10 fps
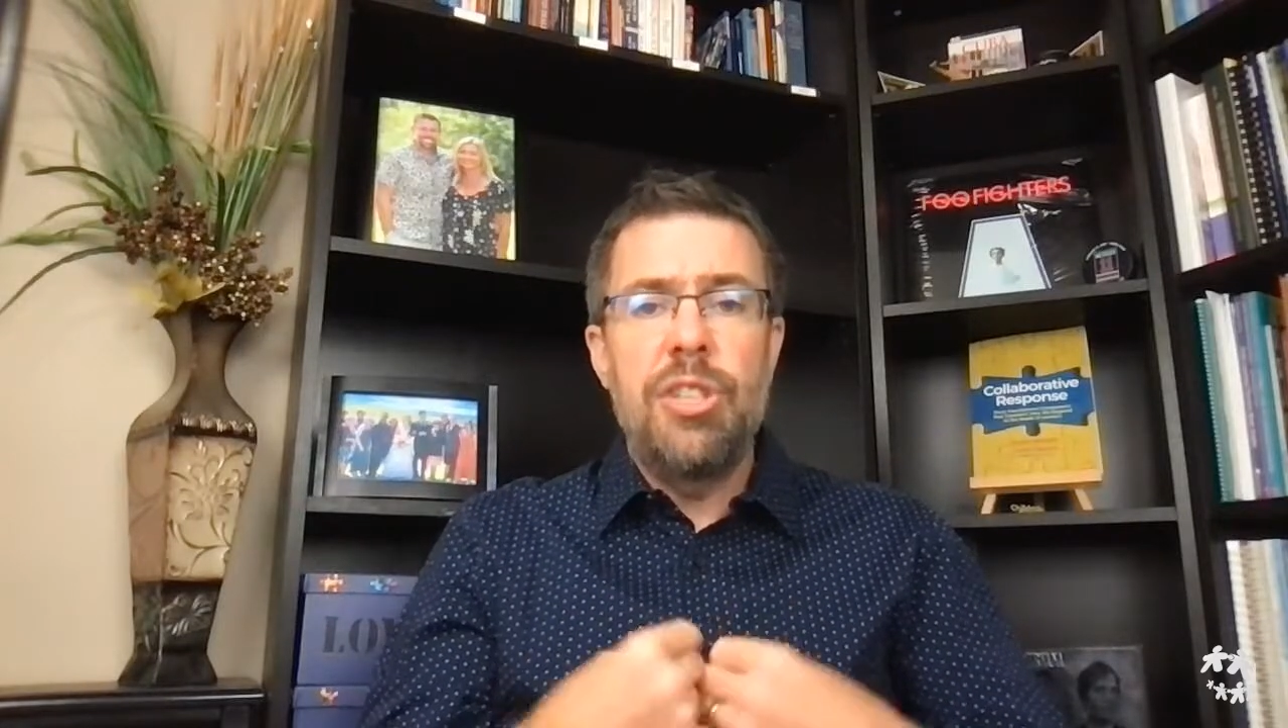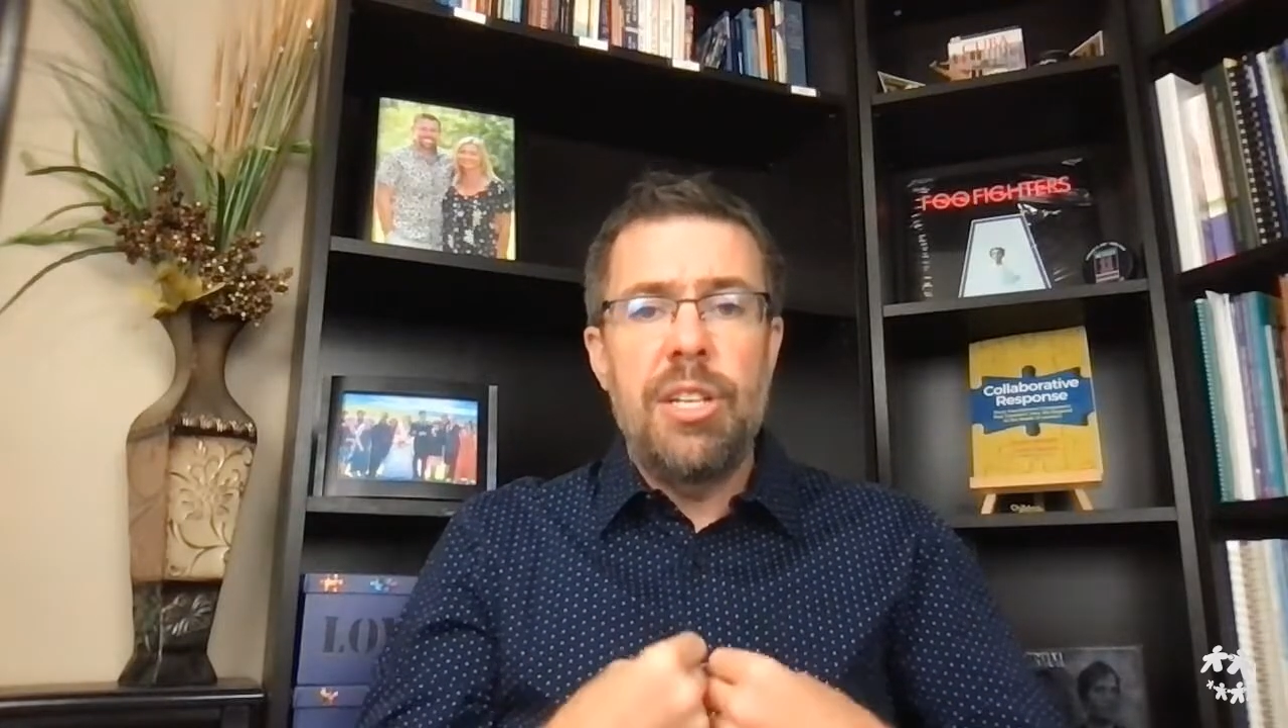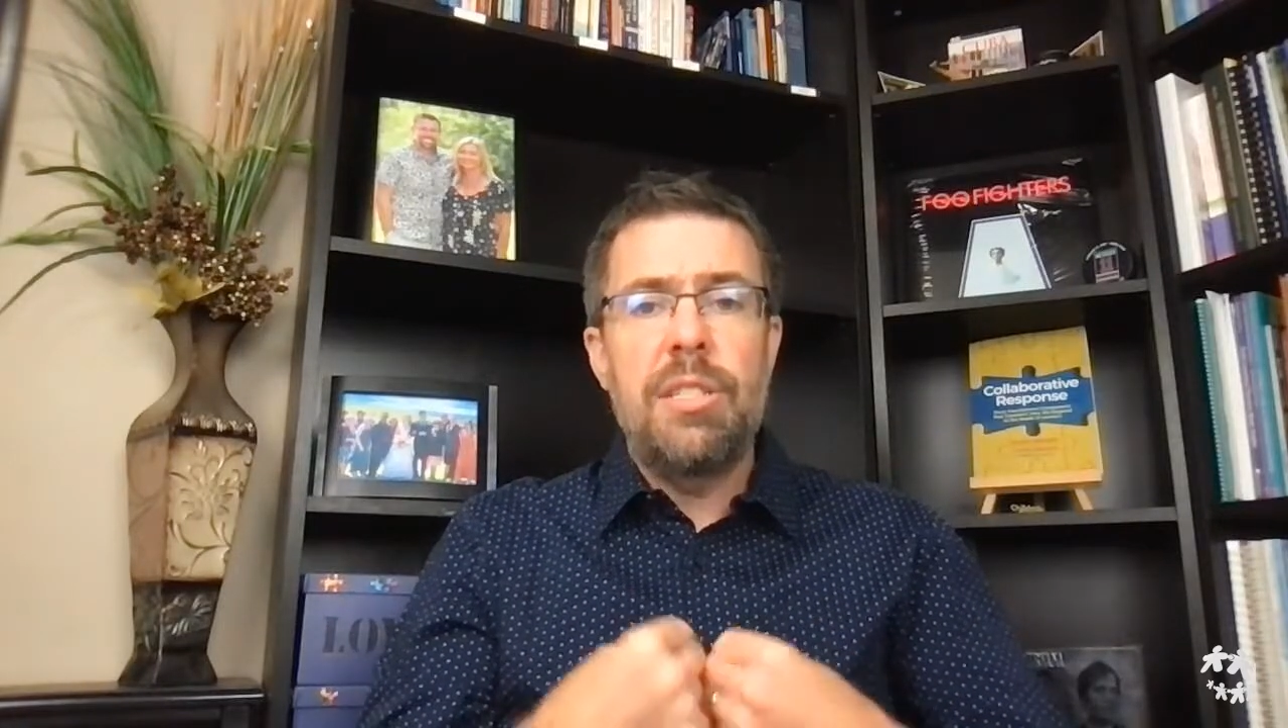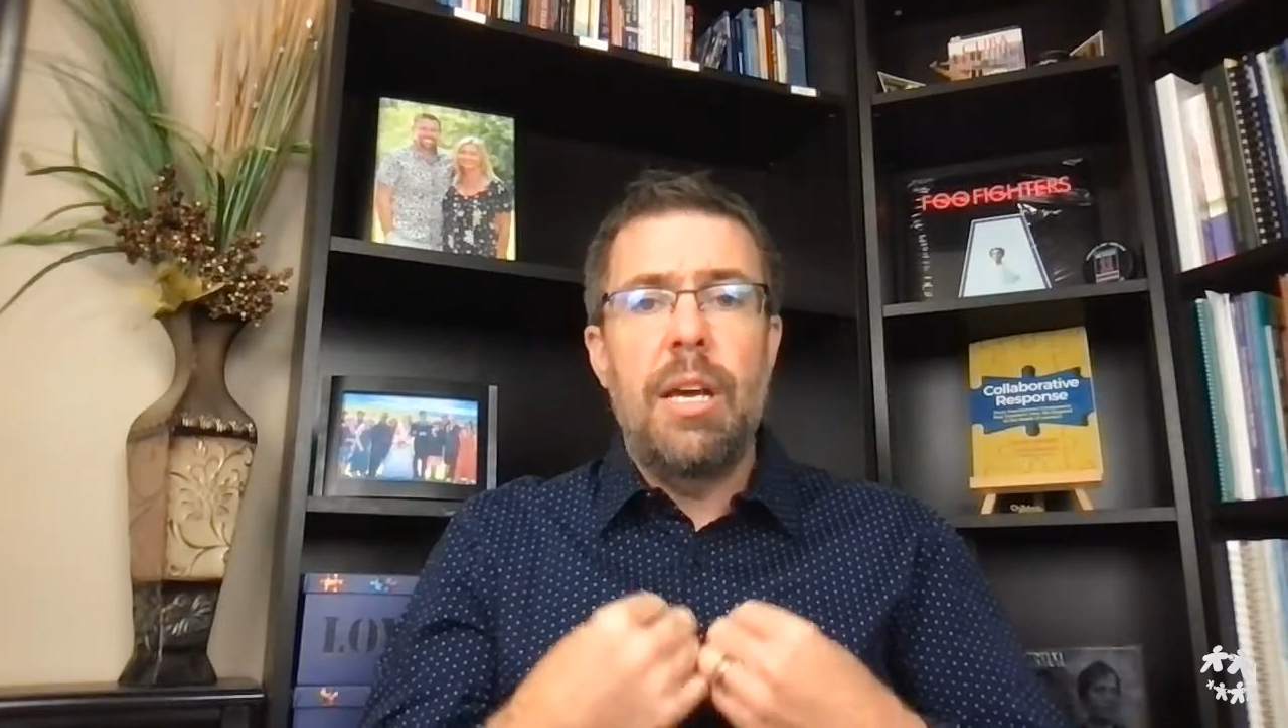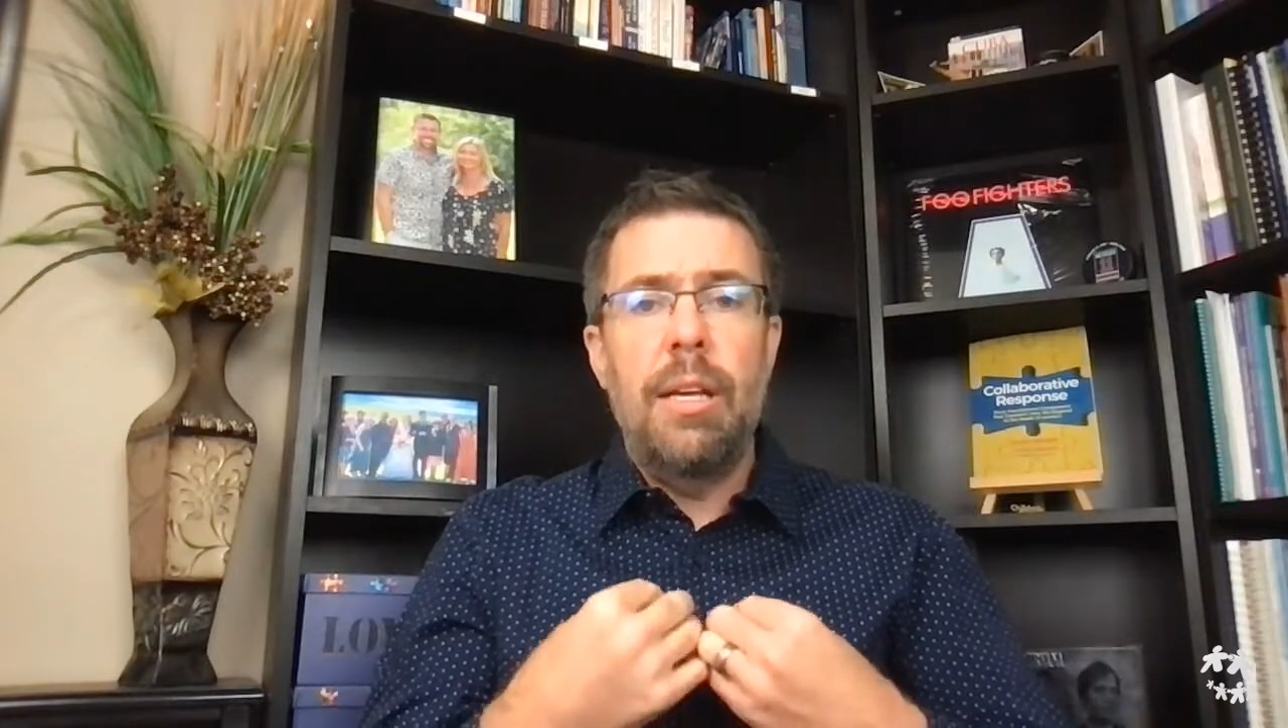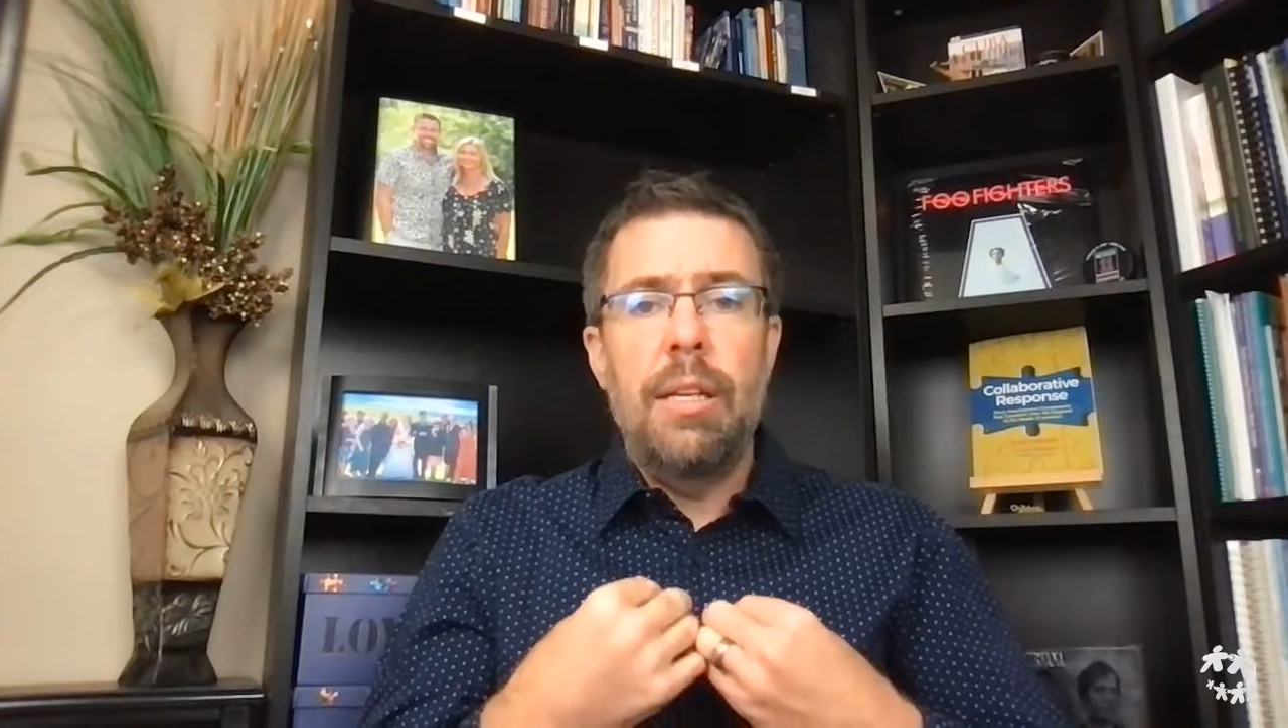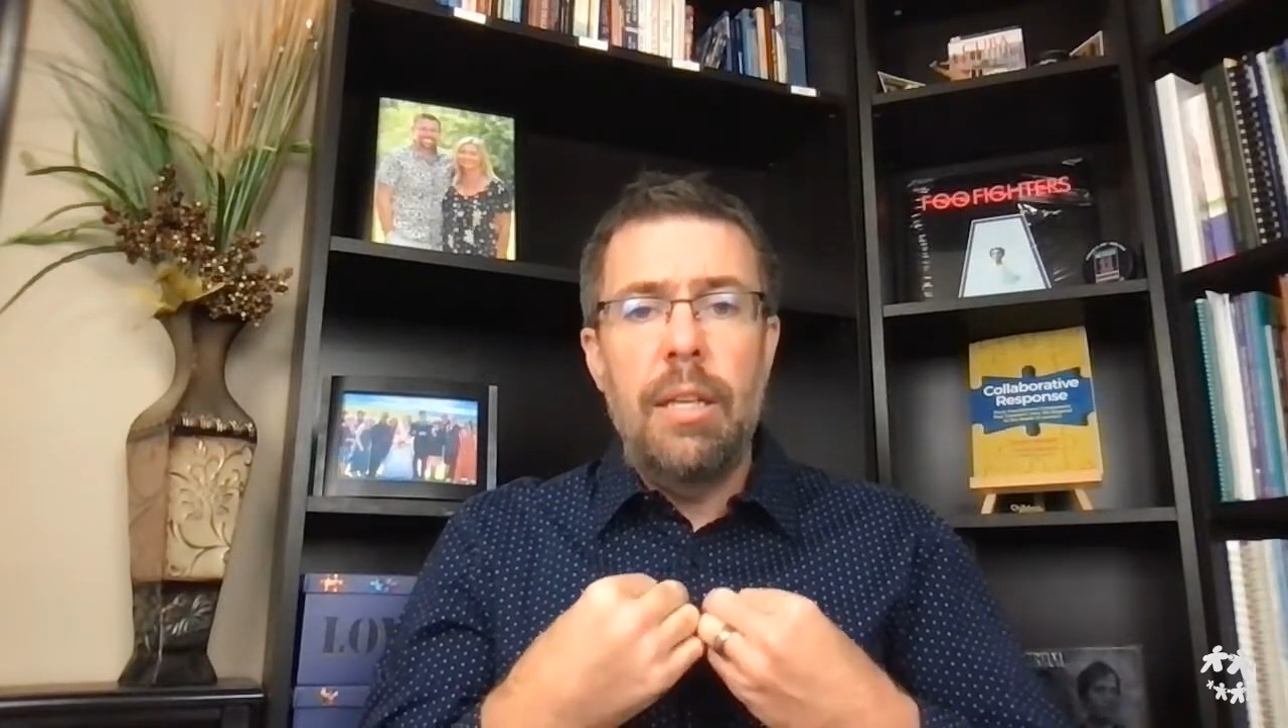just